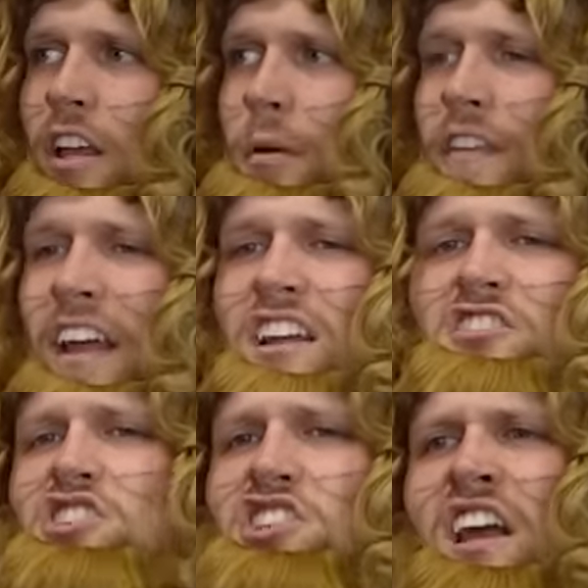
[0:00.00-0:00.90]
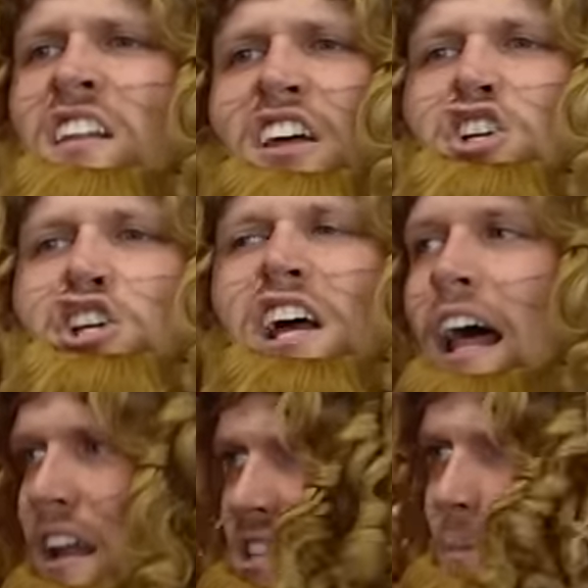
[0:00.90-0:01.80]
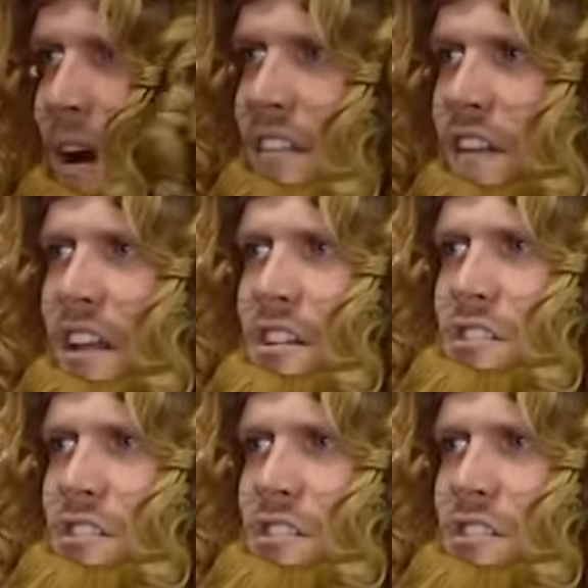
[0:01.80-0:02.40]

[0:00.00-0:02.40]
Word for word: but they can sting the shit out of somebody if they need